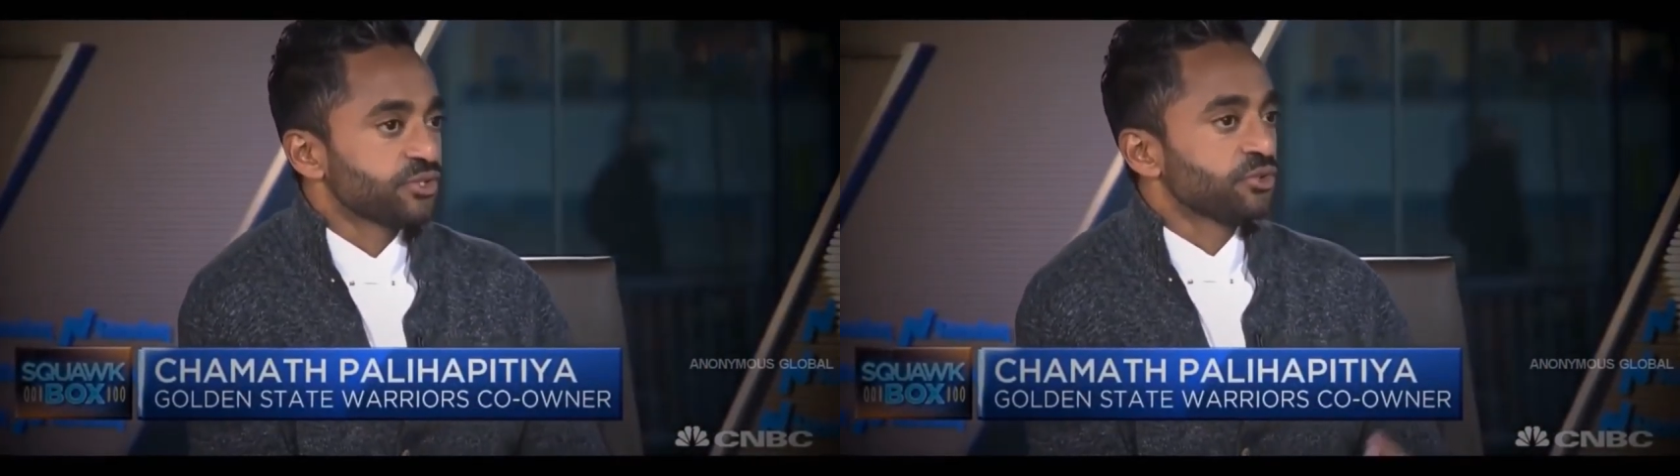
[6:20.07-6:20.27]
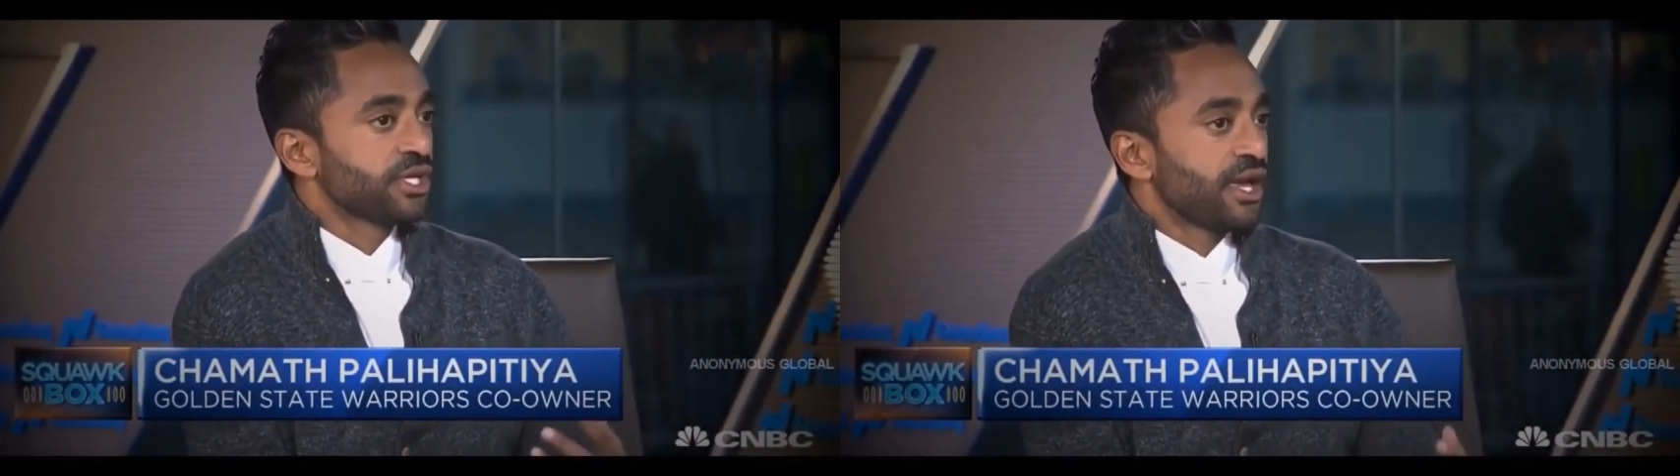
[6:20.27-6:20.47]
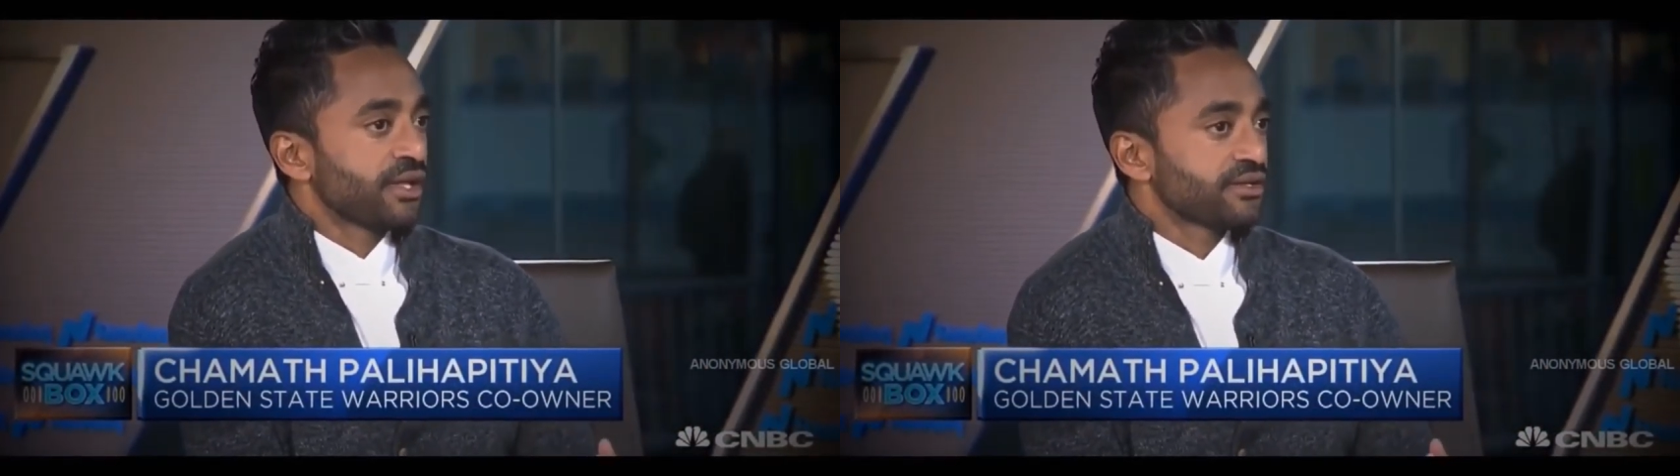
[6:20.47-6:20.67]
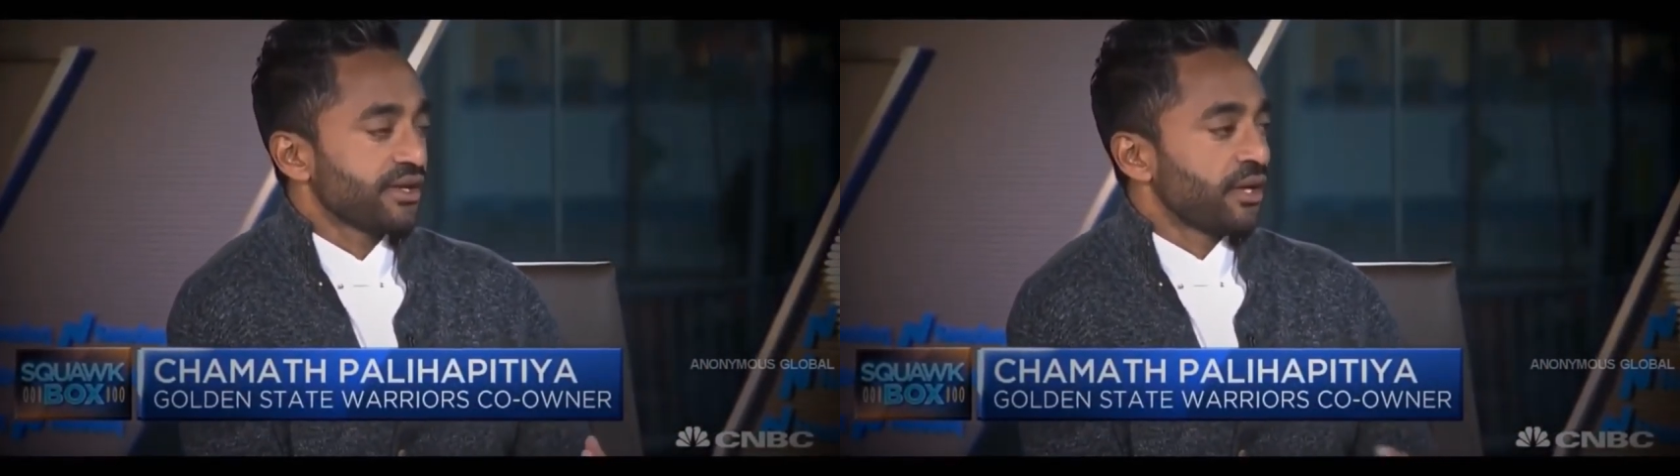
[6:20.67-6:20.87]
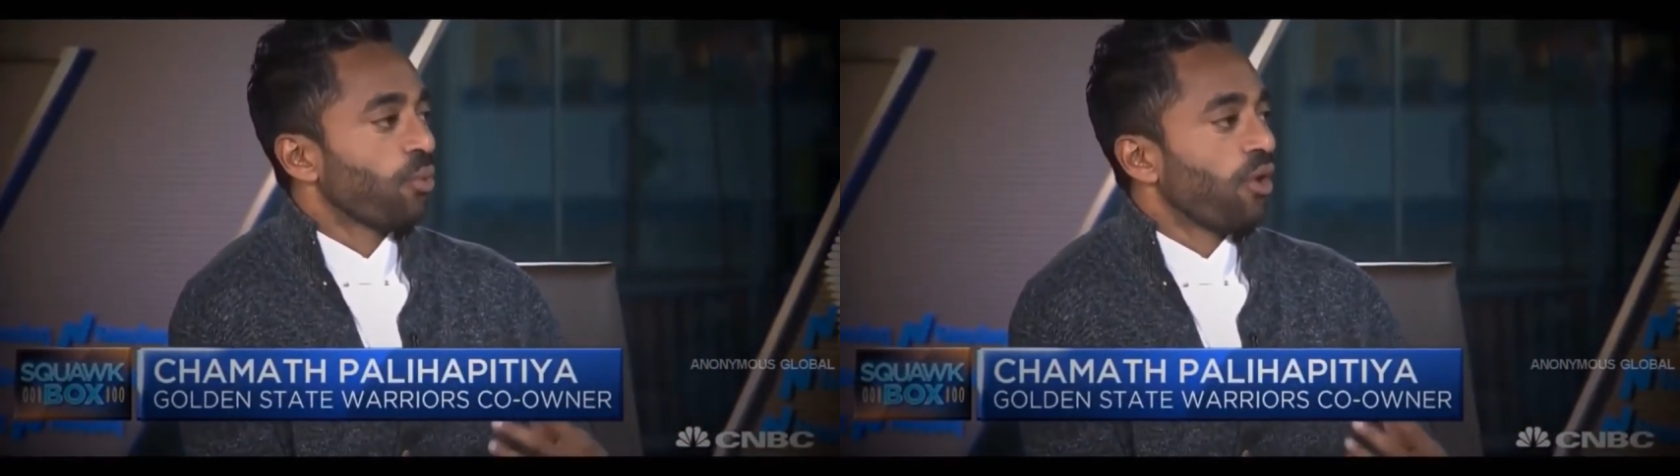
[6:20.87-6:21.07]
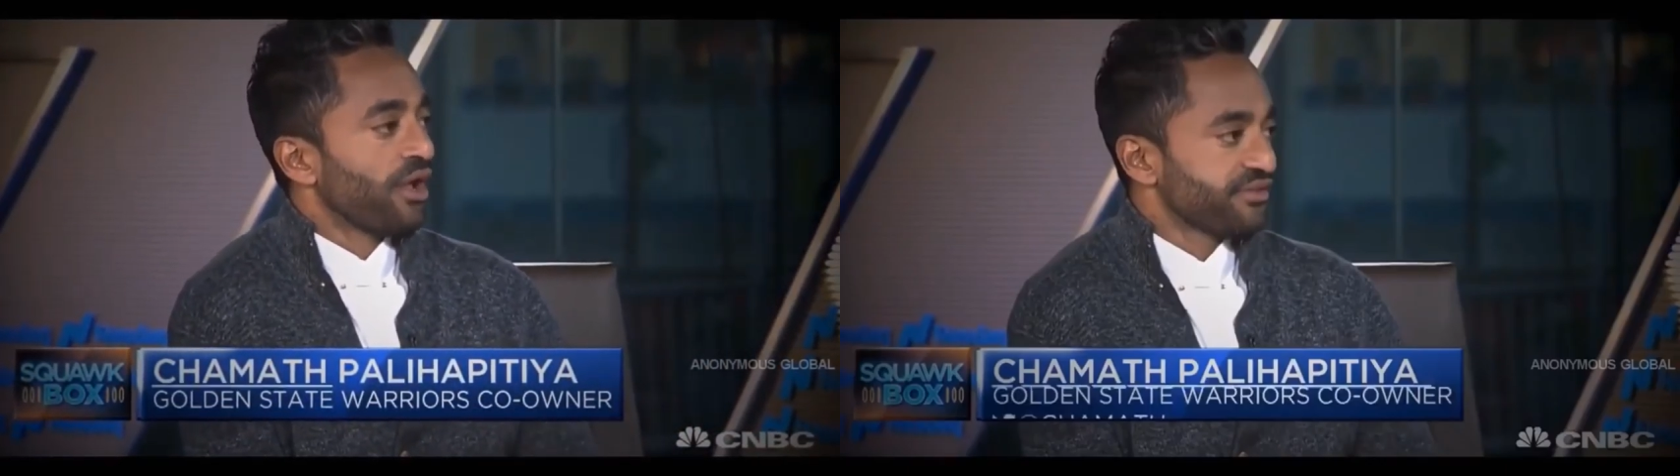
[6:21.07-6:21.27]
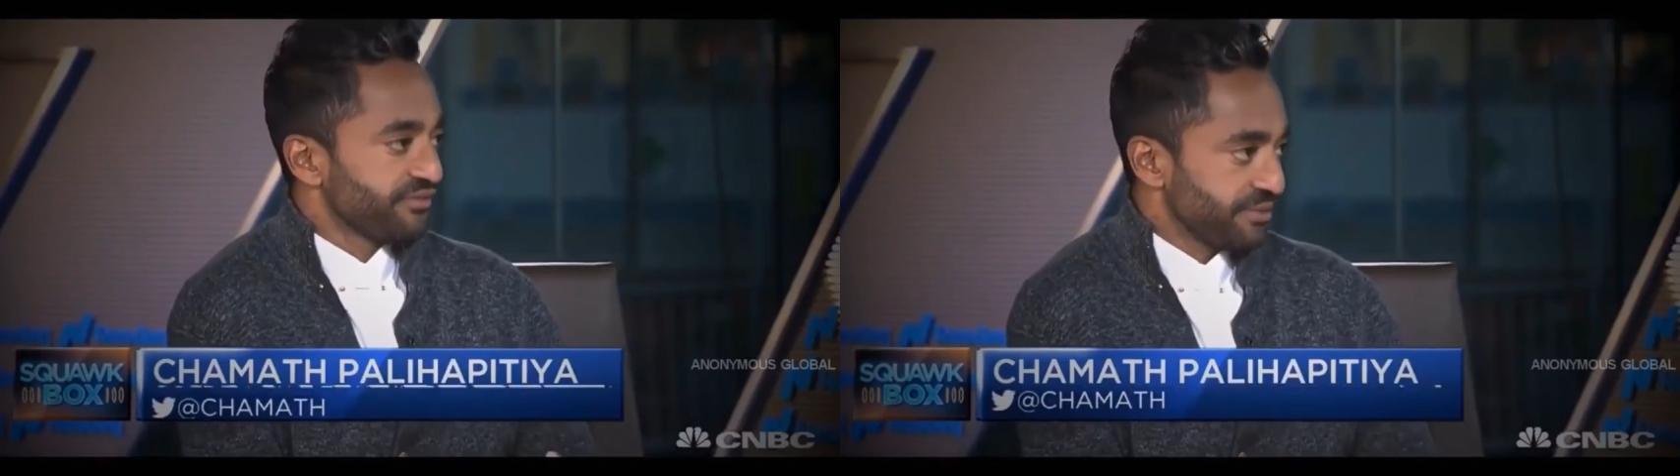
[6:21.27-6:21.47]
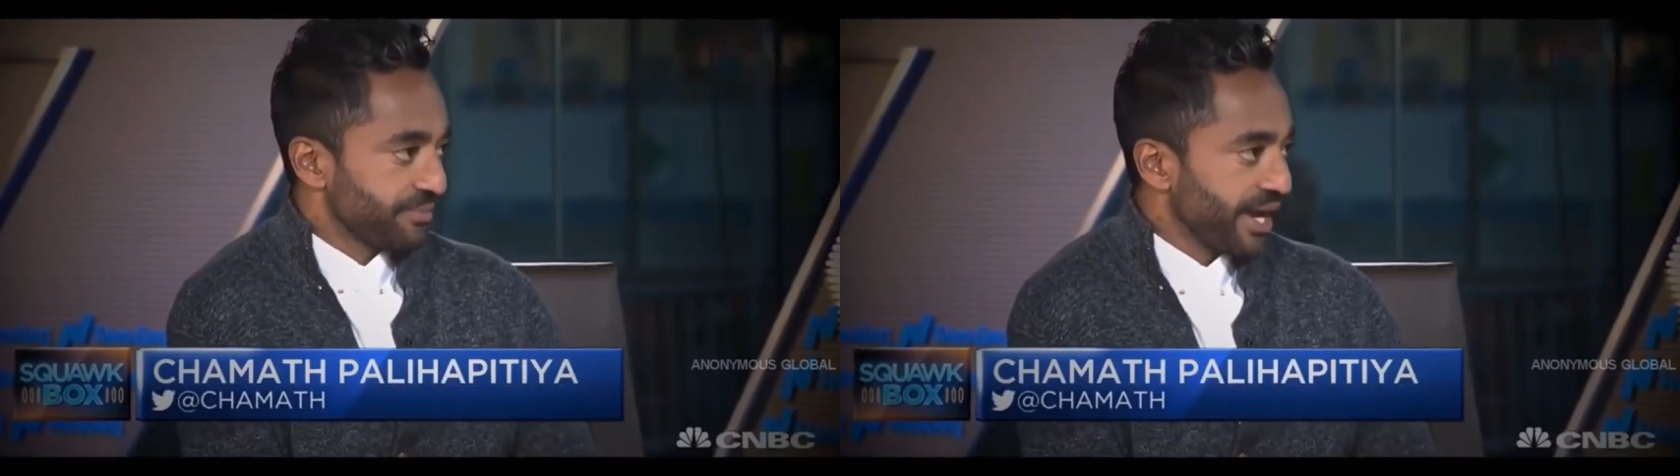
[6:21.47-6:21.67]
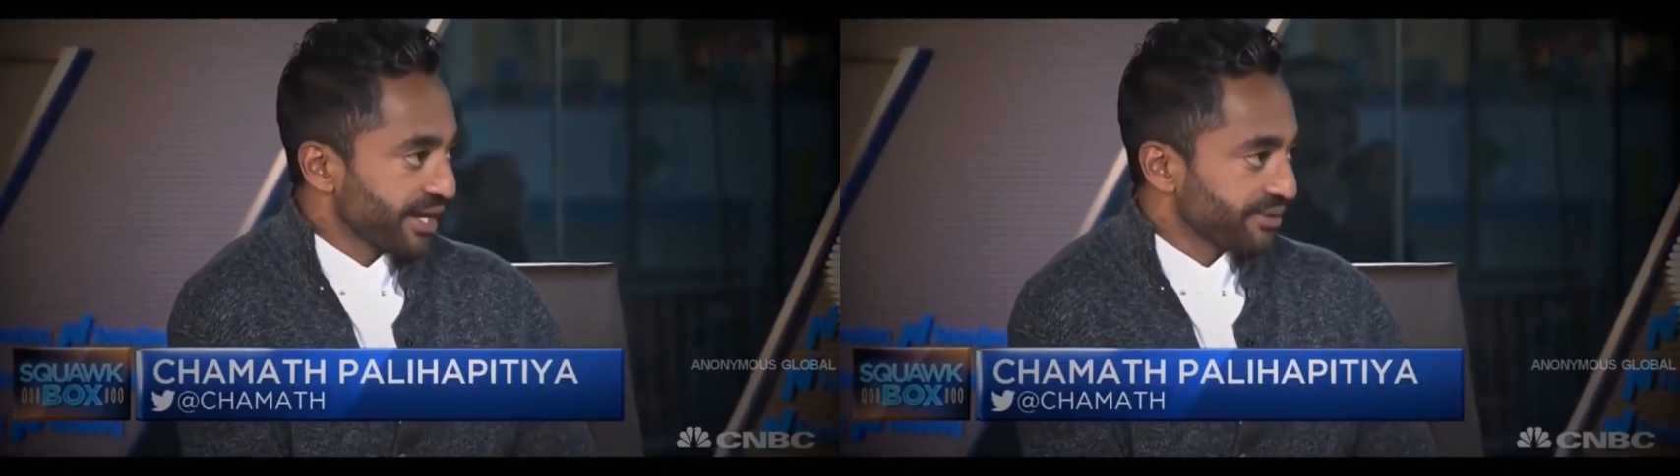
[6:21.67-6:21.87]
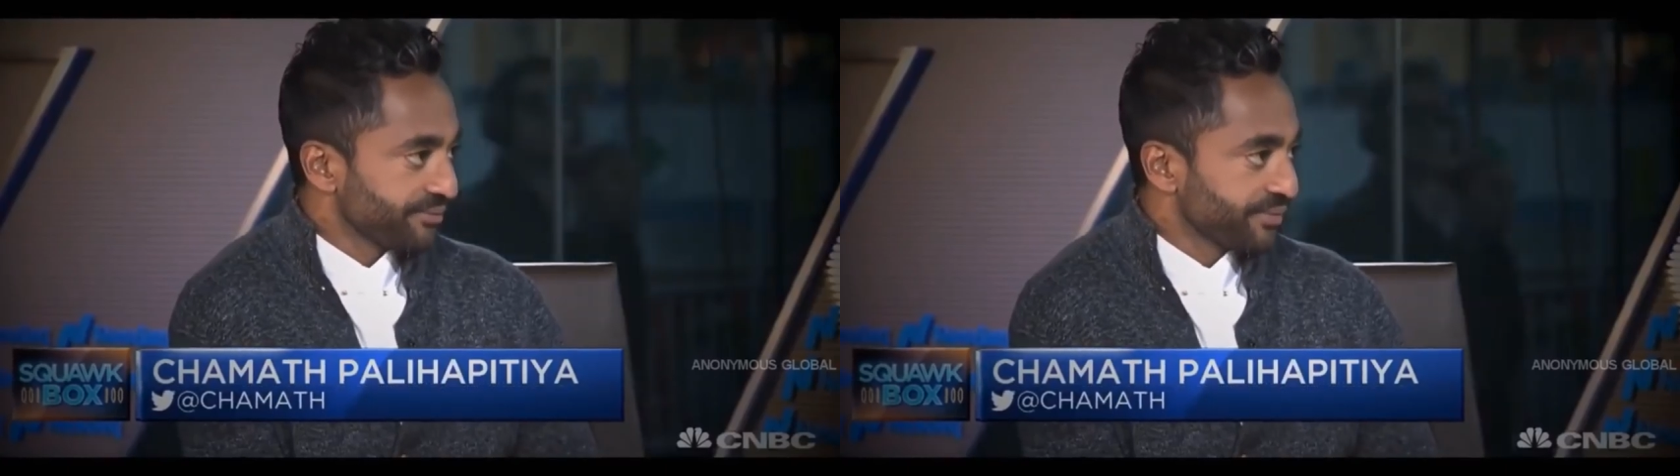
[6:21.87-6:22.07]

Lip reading: to get and want feedback.